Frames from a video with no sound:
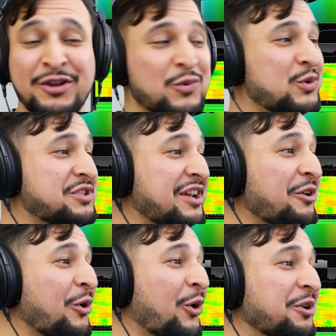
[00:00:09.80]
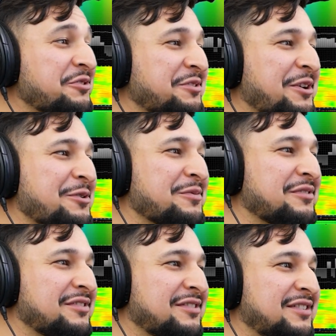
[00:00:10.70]
Was that a hardstyle?
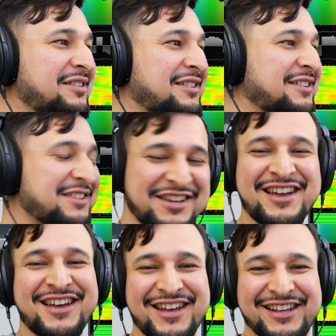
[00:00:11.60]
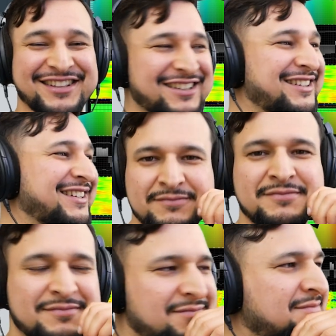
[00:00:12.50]
Yeah.
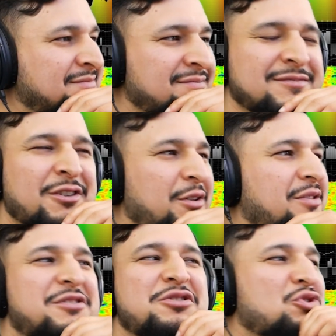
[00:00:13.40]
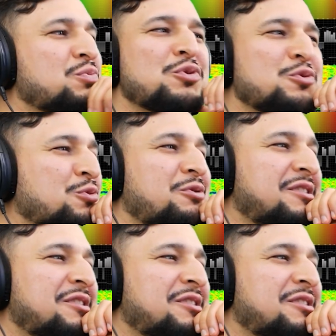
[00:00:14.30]
This is smooth.